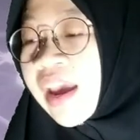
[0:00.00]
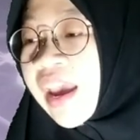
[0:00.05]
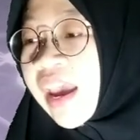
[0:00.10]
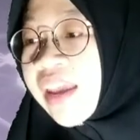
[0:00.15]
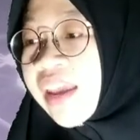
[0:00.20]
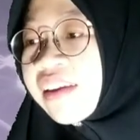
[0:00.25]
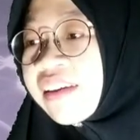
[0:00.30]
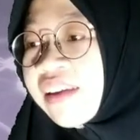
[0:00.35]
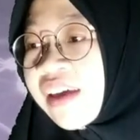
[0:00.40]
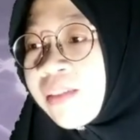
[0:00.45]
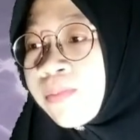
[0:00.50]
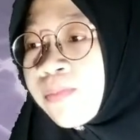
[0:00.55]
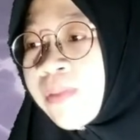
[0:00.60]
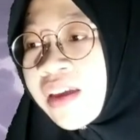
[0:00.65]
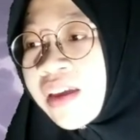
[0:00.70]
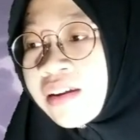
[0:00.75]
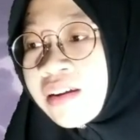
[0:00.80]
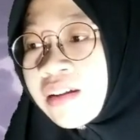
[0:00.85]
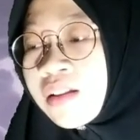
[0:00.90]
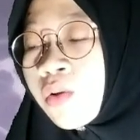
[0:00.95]
And that
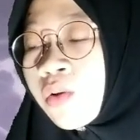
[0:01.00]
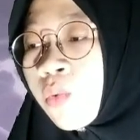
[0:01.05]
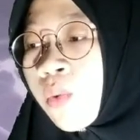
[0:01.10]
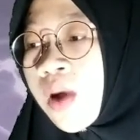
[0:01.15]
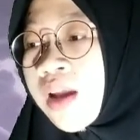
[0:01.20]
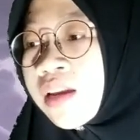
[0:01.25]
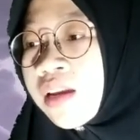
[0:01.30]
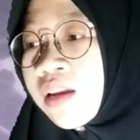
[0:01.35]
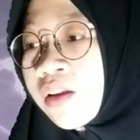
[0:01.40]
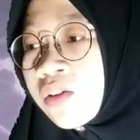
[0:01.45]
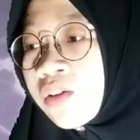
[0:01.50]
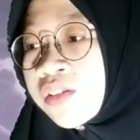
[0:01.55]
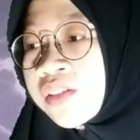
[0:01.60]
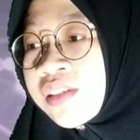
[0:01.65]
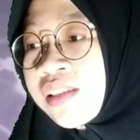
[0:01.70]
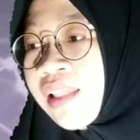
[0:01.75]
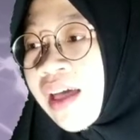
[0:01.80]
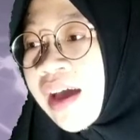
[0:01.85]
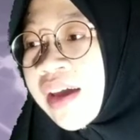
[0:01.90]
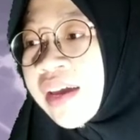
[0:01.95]
middle one
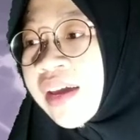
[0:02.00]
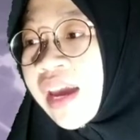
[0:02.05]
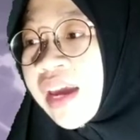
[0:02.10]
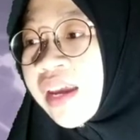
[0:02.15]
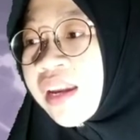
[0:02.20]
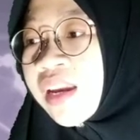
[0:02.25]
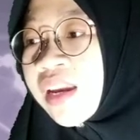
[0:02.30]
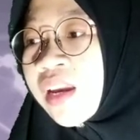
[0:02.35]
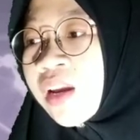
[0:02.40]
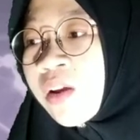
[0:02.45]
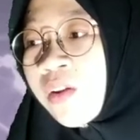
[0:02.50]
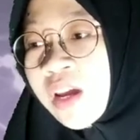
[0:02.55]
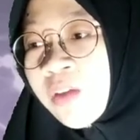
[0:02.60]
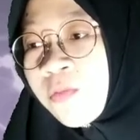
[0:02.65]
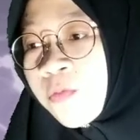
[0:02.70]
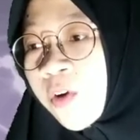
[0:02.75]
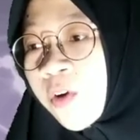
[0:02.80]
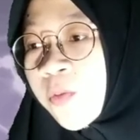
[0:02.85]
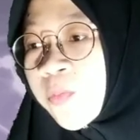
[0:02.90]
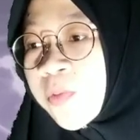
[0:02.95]
looks like an
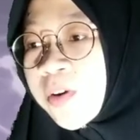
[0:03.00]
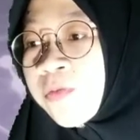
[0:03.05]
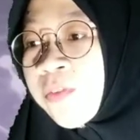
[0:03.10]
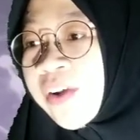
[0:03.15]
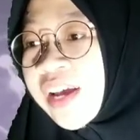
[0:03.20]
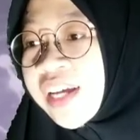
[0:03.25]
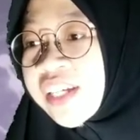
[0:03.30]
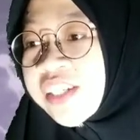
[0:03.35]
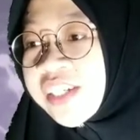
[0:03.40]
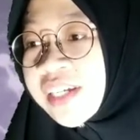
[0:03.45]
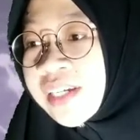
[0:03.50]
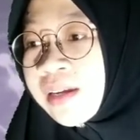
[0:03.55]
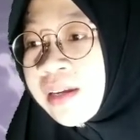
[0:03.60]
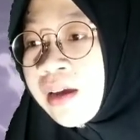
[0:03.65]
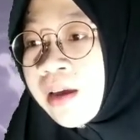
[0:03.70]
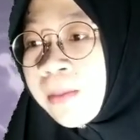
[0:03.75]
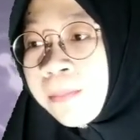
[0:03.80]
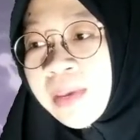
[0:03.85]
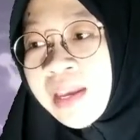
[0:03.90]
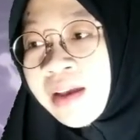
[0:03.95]
improper fraction
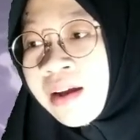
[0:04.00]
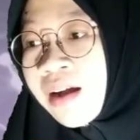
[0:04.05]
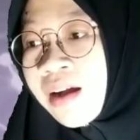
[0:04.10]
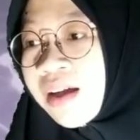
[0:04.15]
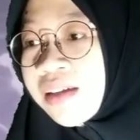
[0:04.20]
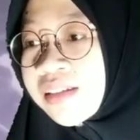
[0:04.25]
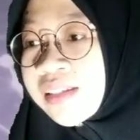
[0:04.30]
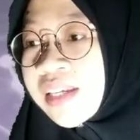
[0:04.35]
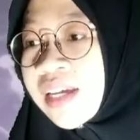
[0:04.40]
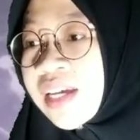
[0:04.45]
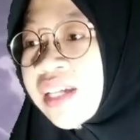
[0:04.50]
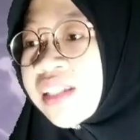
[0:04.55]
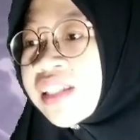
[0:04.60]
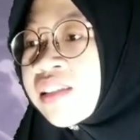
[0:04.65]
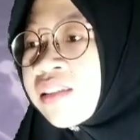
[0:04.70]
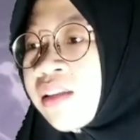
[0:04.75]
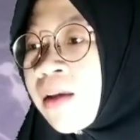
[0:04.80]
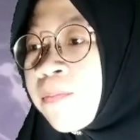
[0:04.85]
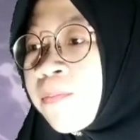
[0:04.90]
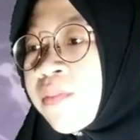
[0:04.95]
because its
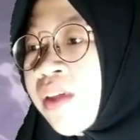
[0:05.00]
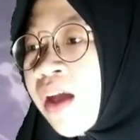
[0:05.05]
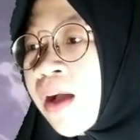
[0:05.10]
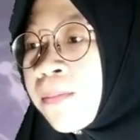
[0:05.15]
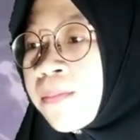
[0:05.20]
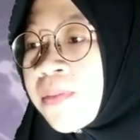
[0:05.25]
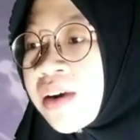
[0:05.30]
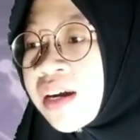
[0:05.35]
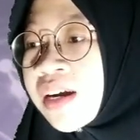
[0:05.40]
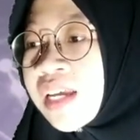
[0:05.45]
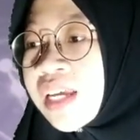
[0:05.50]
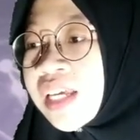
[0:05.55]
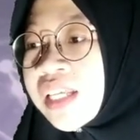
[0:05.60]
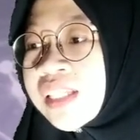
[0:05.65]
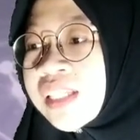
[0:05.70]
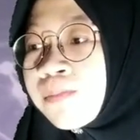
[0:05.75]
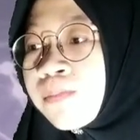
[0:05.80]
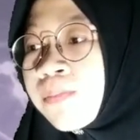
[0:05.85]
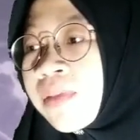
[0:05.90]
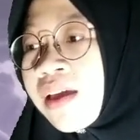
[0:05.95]
top number
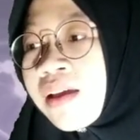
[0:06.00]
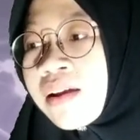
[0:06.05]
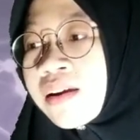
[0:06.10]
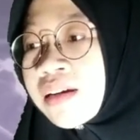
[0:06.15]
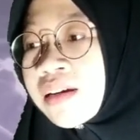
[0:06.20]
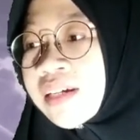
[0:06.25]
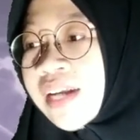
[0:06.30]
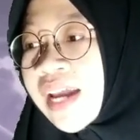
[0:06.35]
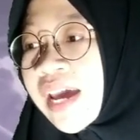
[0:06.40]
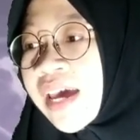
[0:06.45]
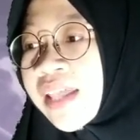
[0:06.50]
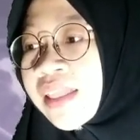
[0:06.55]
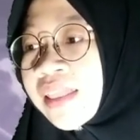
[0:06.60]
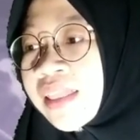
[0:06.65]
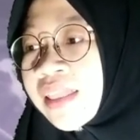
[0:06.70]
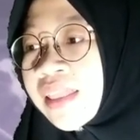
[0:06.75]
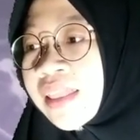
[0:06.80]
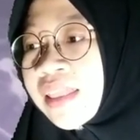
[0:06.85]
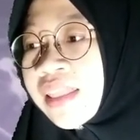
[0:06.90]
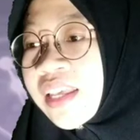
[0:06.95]
is bigger than
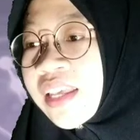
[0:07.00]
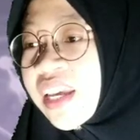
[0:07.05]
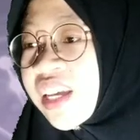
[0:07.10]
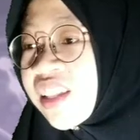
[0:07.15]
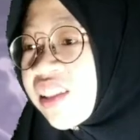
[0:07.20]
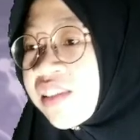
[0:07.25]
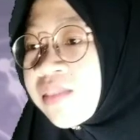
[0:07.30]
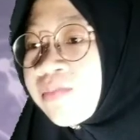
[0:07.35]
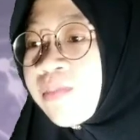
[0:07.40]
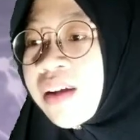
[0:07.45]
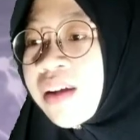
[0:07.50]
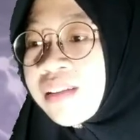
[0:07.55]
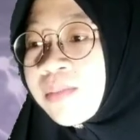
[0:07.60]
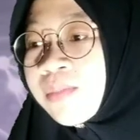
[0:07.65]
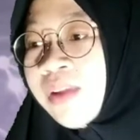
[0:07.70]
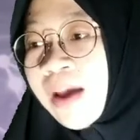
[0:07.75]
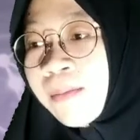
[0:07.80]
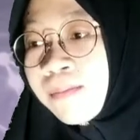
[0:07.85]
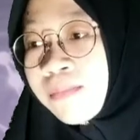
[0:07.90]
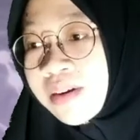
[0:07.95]
its
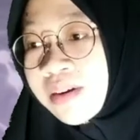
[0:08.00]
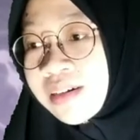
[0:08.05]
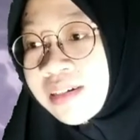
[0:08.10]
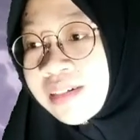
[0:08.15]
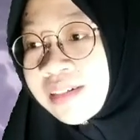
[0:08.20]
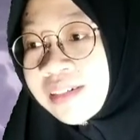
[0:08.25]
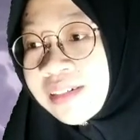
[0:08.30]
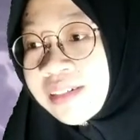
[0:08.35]
bottom number.